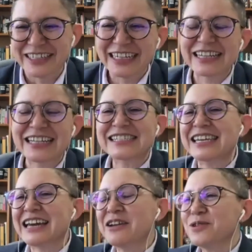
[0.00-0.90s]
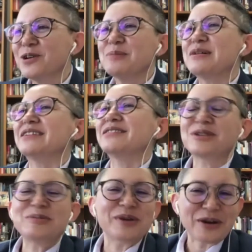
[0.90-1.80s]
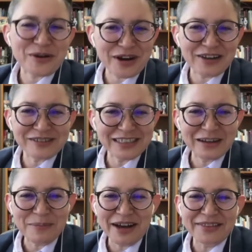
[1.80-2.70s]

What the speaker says: and I'll say I wrote about 3 paragraphs in a month.